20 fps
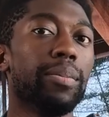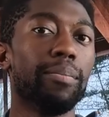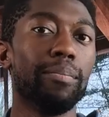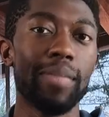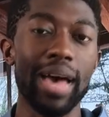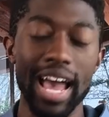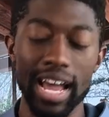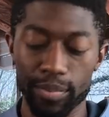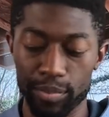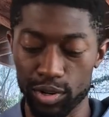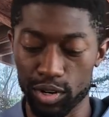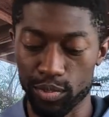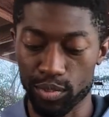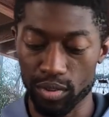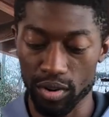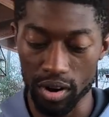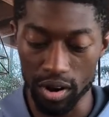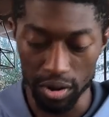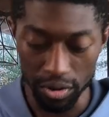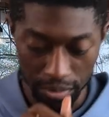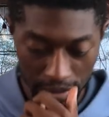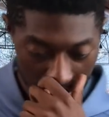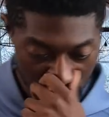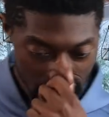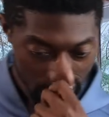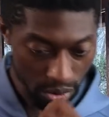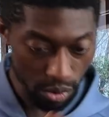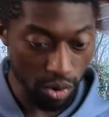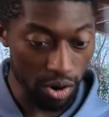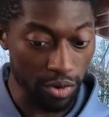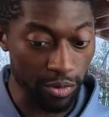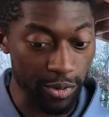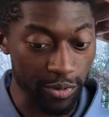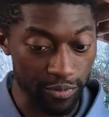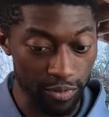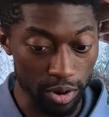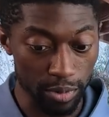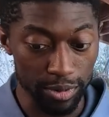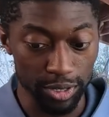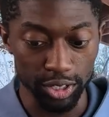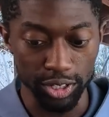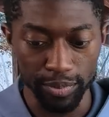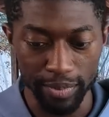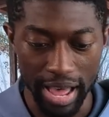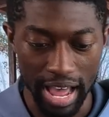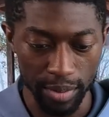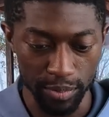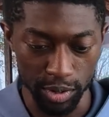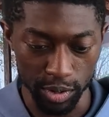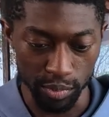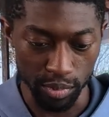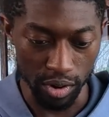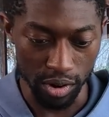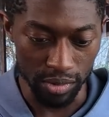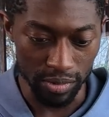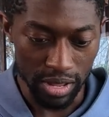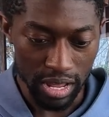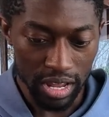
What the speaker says: MacBook Pro or a refurbished MacBook Pro.